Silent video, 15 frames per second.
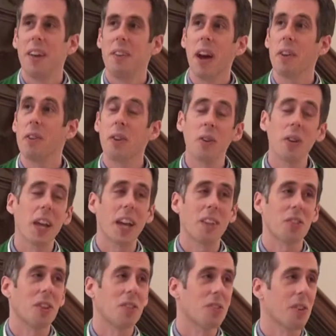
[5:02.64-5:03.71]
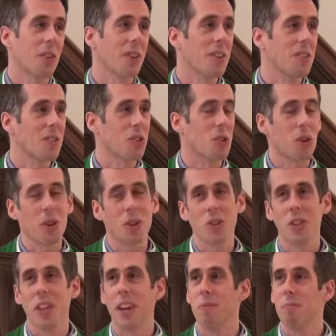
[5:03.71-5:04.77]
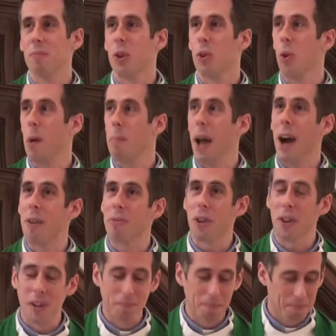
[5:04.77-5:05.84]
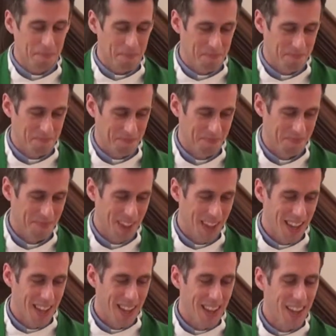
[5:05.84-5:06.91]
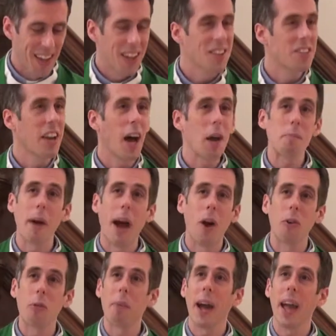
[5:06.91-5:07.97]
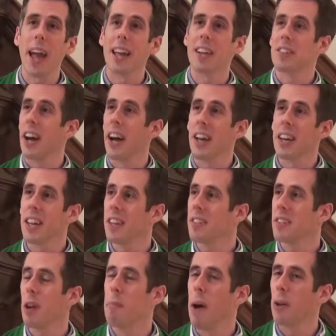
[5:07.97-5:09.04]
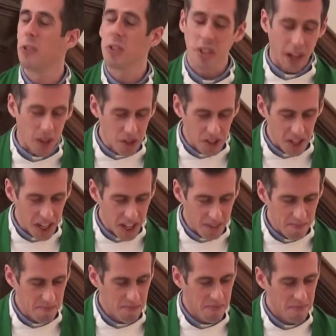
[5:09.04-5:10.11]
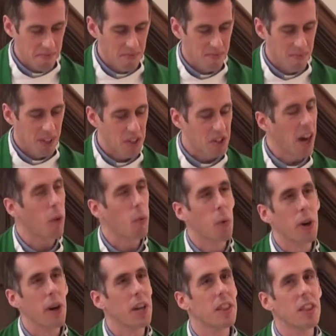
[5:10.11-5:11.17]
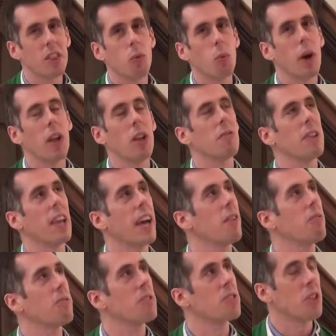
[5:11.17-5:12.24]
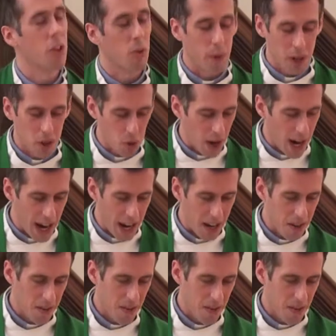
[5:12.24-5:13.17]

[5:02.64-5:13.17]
not nearly as concerned as the church that grew up after him. He's not bound by anxieties about scarcity. He's not worried that the well of life is going to run dry.